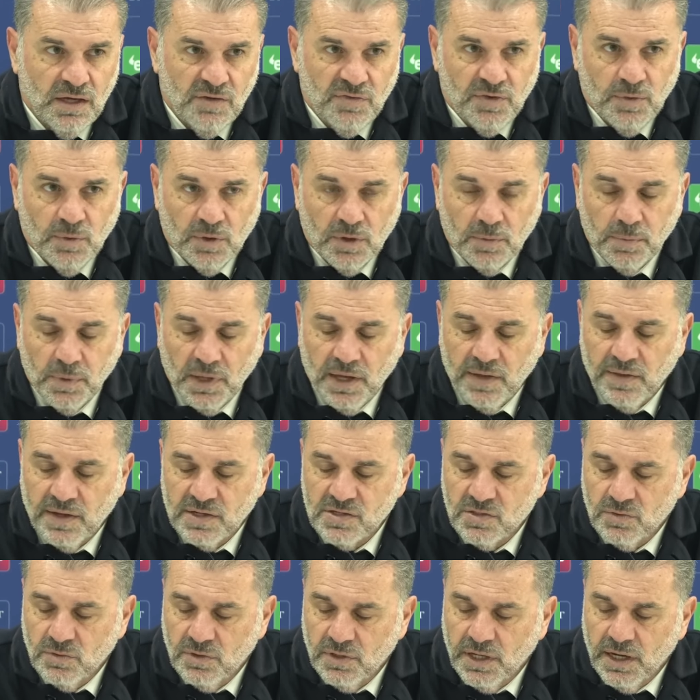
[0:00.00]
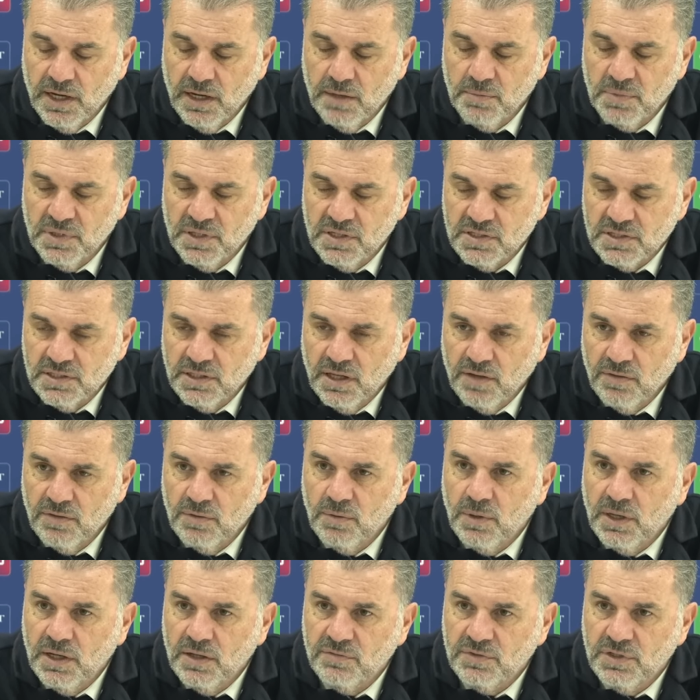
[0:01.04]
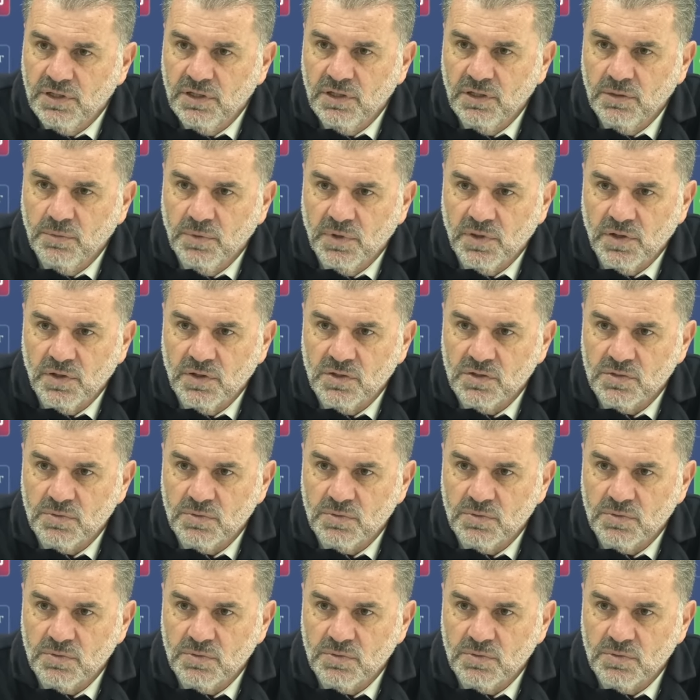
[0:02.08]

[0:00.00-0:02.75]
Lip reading: If you want to play that sort of game, but there's another way of dealing with it